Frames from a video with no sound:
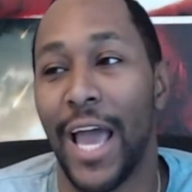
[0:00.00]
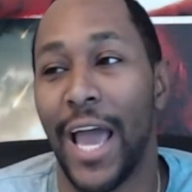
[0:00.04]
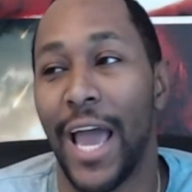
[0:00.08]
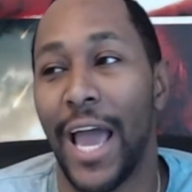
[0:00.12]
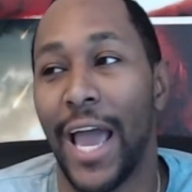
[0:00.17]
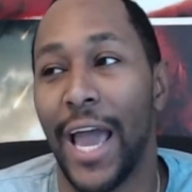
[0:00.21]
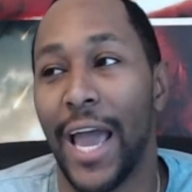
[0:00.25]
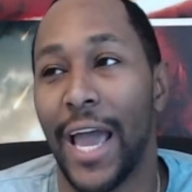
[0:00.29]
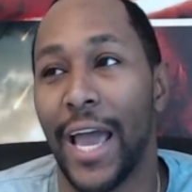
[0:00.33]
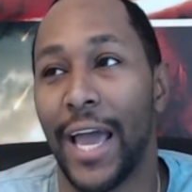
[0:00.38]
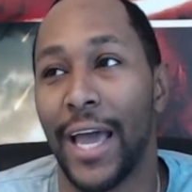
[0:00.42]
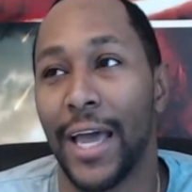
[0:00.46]

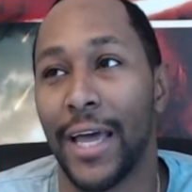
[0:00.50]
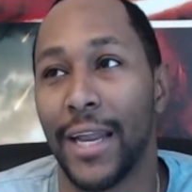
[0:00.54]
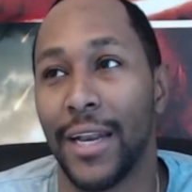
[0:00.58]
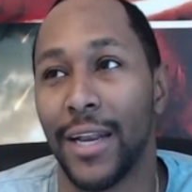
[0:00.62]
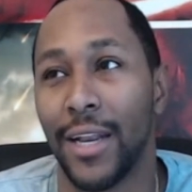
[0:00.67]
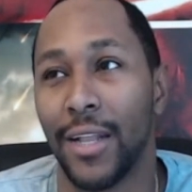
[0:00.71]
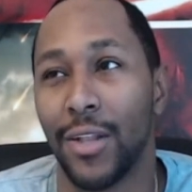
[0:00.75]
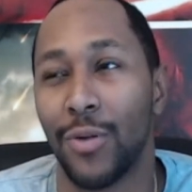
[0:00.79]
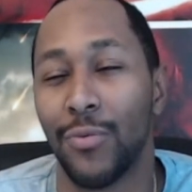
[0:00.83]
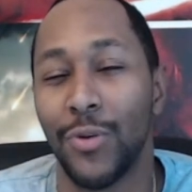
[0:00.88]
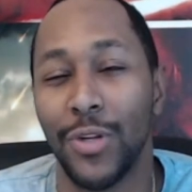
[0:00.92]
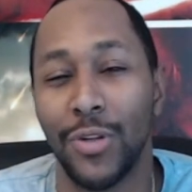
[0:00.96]

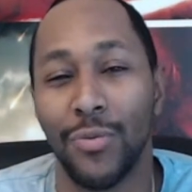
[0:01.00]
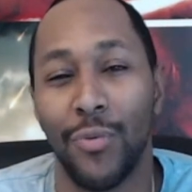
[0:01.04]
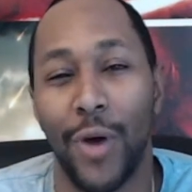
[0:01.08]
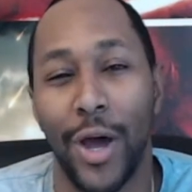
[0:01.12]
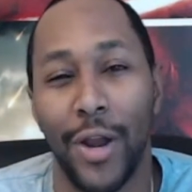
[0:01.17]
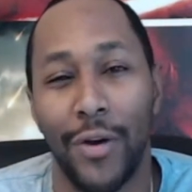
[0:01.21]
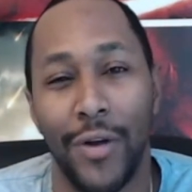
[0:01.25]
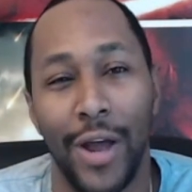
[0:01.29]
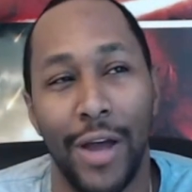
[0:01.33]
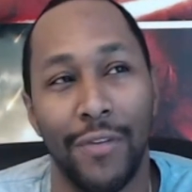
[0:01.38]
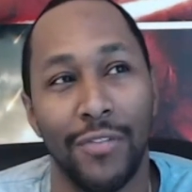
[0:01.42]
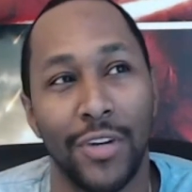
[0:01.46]
And the reason why I
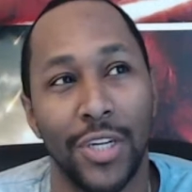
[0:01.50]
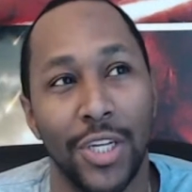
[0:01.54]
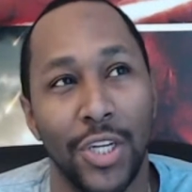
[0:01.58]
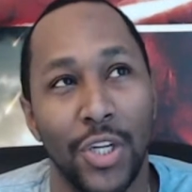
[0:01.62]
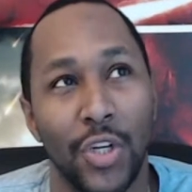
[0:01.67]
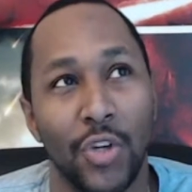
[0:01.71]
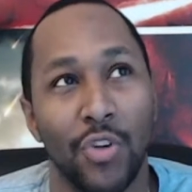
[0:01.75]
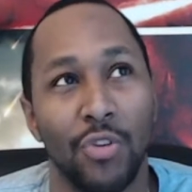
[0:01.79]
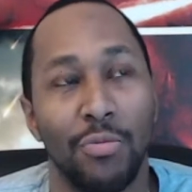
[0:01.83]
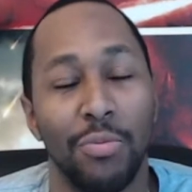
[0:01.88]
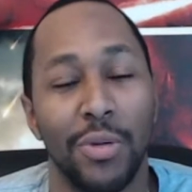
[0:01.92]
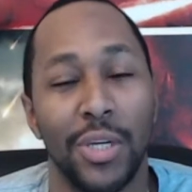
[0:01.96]
don't have an
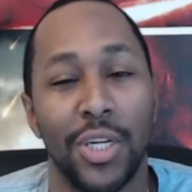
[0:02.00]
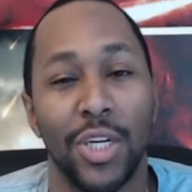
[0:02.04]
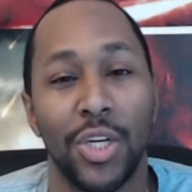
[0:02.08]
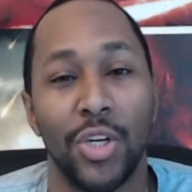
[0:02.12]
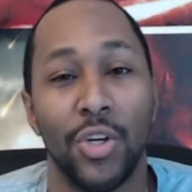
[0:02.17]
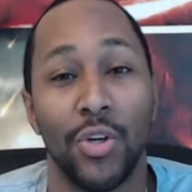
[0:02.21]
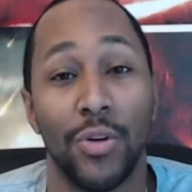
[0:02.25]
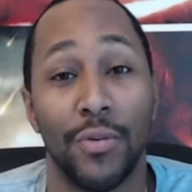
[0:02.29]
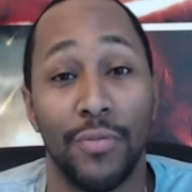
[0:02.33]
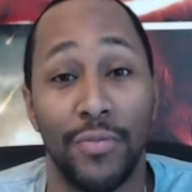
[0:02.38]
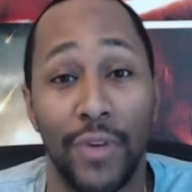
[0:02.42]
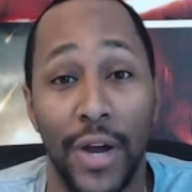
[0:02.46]
issue is because
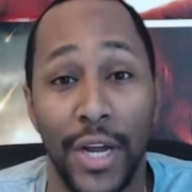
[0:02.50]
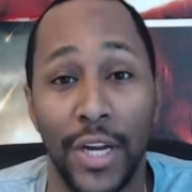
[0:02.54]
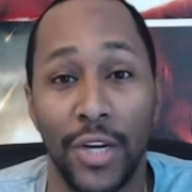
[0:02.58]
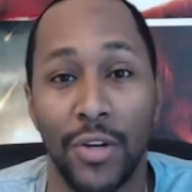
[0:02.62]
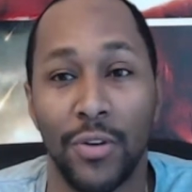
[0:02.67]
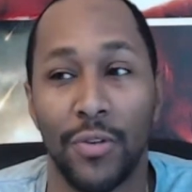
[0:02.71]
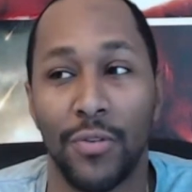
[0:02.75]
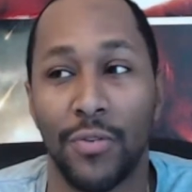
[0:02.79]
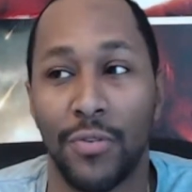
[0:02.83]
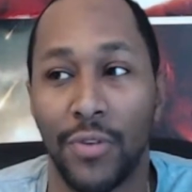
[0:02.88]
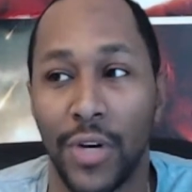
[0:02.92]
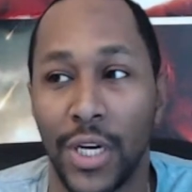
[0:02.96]
you're fighting
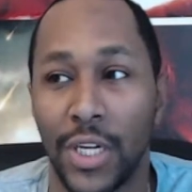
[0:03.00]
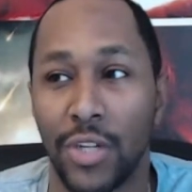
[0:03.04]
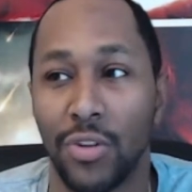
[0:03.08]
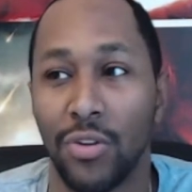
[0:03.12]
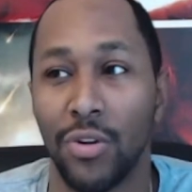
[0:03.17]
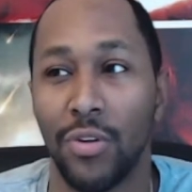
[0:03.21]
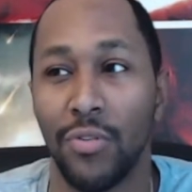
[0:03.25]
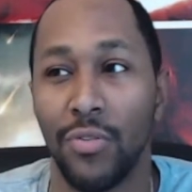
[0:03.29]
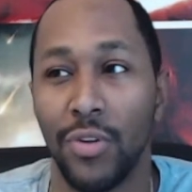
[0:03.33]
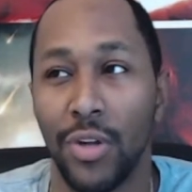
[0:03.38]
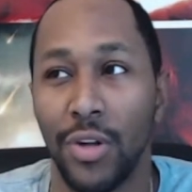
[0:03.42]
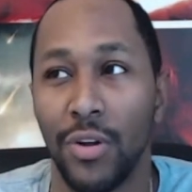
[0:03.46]
your friends.
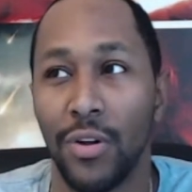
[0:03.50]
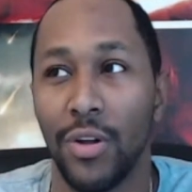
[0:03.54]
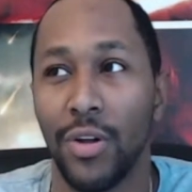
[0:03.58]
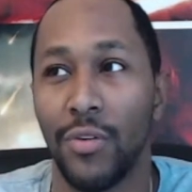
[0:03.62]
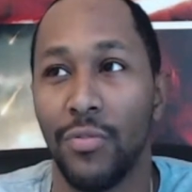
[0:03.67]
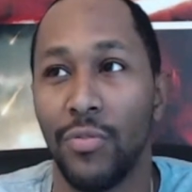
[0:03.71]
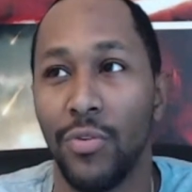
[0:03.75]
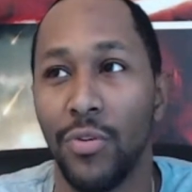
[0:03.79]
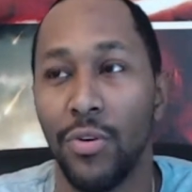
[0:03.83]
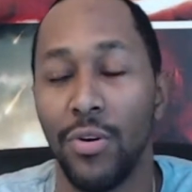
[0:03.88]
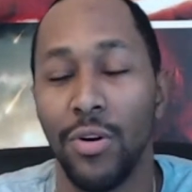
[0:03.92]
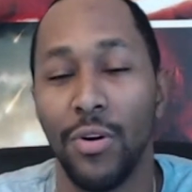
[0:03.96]
So
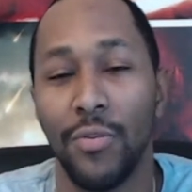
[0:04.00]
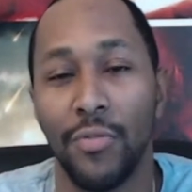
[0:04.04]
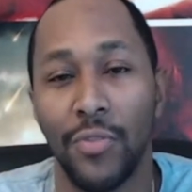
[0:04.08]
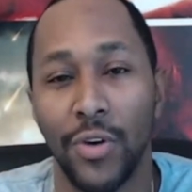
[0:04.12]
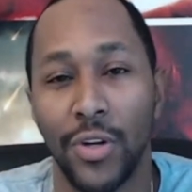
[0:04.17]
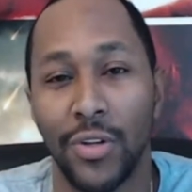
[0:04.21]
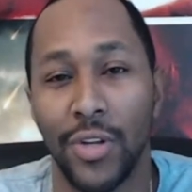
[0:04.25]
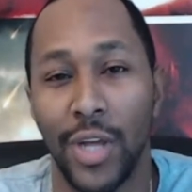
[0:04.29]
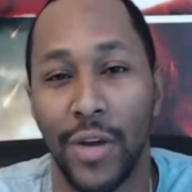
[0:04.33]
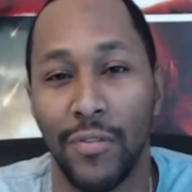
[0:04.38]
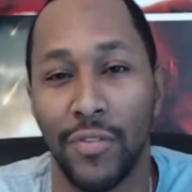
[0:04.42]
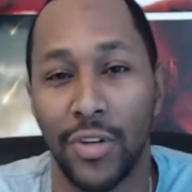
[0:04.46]
if you and your
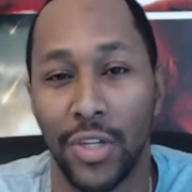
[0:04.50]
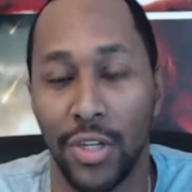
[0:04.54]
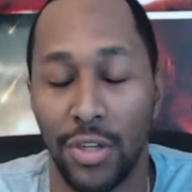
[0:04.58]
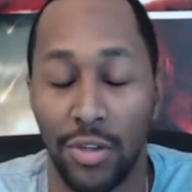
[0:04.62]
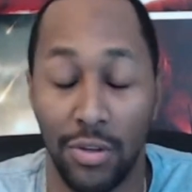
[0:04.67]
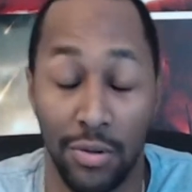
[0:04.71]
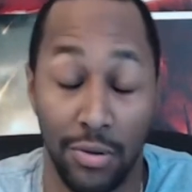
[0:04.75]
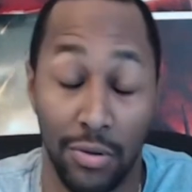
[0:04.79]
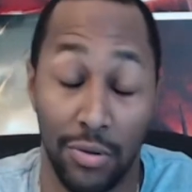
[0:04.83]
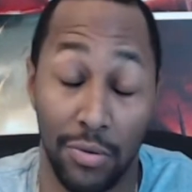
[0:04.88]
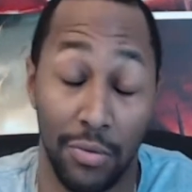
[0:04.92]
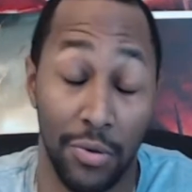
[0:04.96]
friends are having an
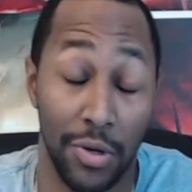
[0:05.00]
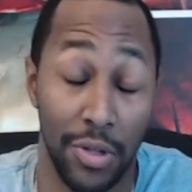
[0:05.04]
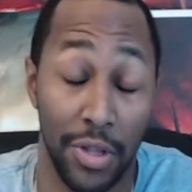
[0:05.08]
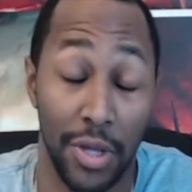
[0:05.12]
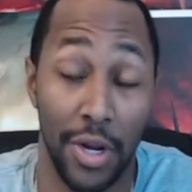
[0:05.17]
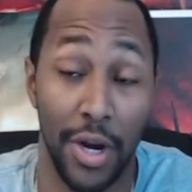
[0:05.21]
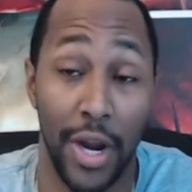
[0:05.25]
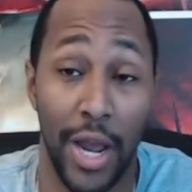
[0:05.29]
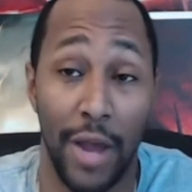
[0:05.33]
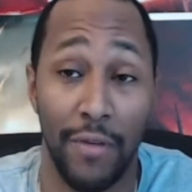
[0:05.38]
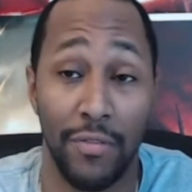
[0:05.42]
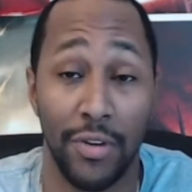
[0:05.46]
issue to where
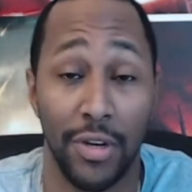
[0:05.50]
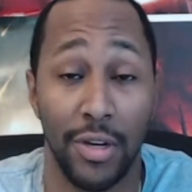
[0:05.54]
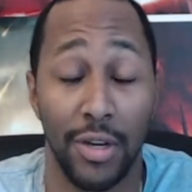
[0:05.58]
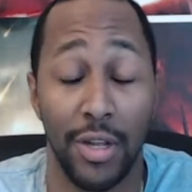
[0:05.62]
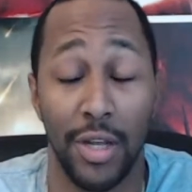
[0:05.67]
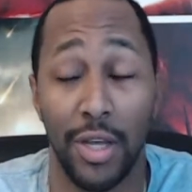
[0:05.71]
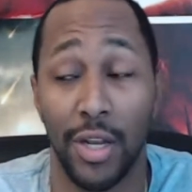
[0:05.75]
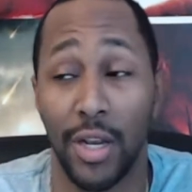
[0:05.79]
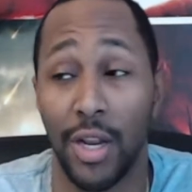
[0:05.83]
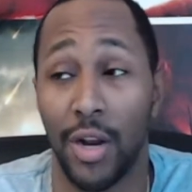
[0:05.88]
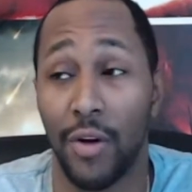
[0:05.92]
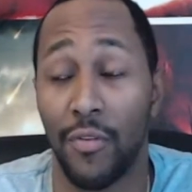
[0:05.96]
they're having it
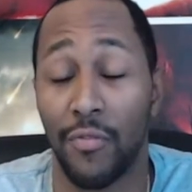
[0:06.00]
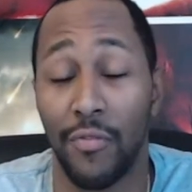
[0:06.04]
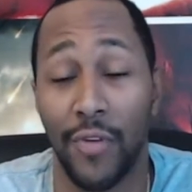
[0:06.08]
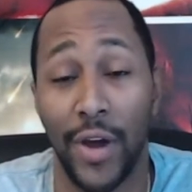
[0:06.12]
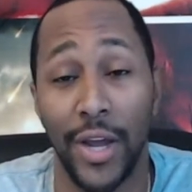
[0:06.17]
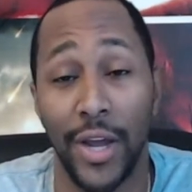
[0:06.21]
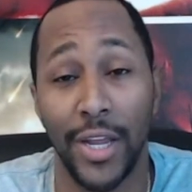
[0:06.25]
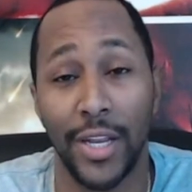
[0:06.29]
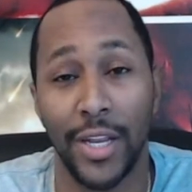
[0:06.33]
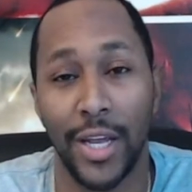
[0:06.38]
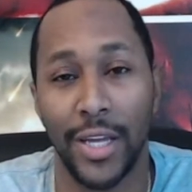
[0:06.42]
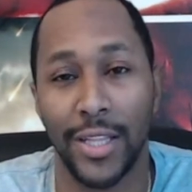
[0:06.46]
and they're
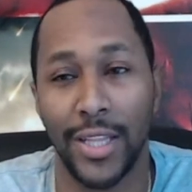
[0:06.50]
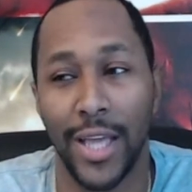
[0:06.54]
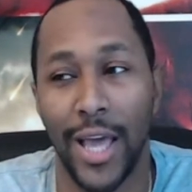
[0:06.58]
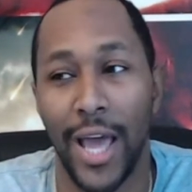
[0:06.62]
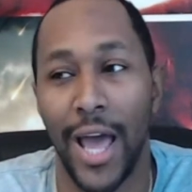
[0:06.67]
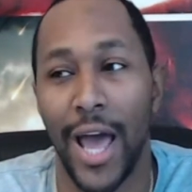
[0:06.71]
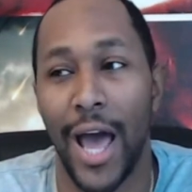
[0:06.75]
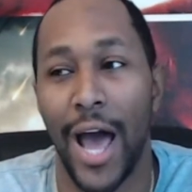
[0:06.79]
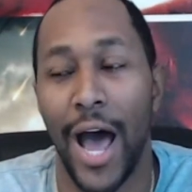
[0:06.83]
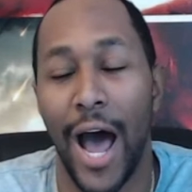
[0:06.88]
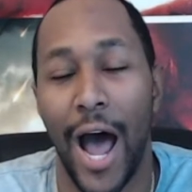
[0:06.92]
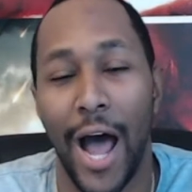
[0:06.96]
fighting like that,
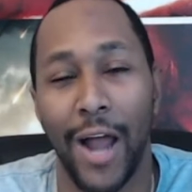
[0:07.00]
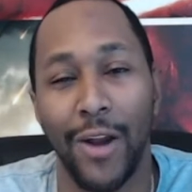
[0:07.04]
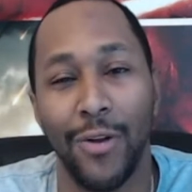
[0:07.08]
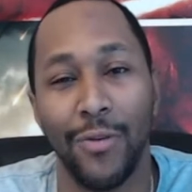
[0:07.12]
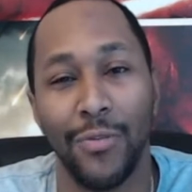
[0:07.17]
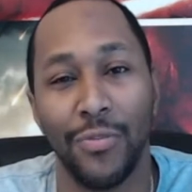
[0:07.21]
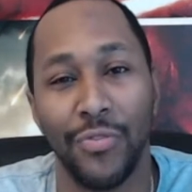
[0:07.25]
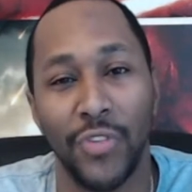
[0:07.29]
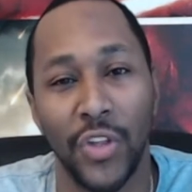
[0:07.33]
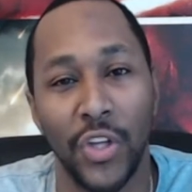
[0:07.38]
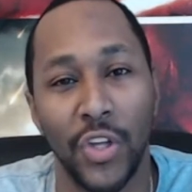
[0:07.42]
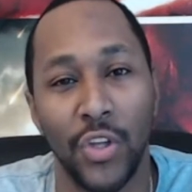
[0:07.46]
I
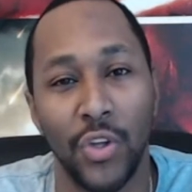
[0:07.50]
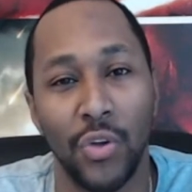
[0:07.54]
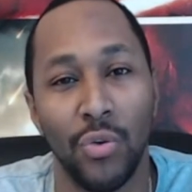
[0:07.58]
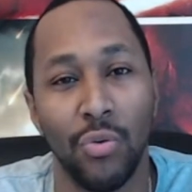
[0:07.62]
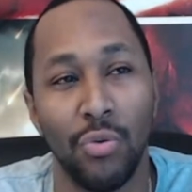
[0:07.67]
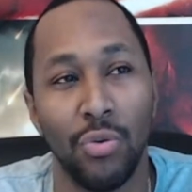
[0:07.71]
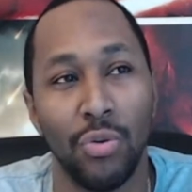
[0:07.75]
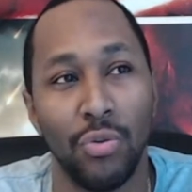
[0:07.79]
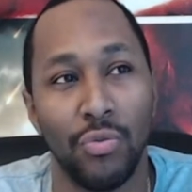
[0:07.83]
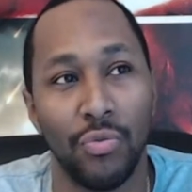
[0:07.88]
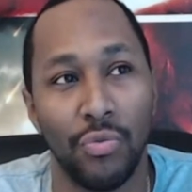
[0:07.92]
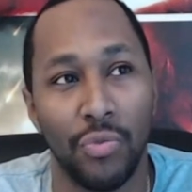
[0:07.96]
don't think you
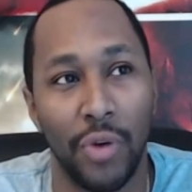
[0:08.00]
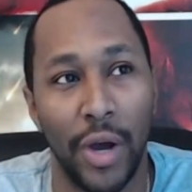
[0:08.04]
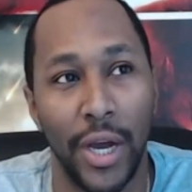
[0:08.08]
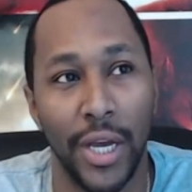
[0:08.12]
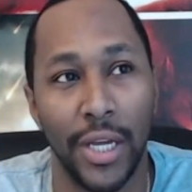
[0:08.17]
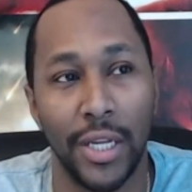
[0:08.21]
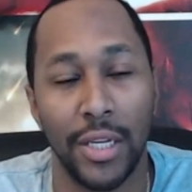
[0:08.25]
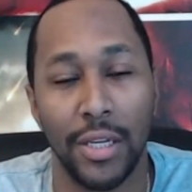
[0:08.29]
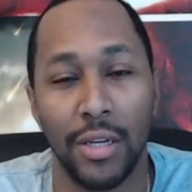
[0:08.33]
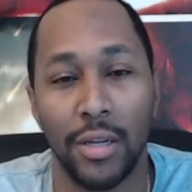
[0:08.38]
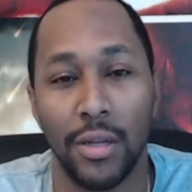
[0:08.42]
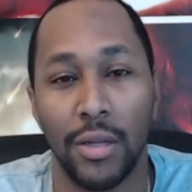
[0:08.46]
fight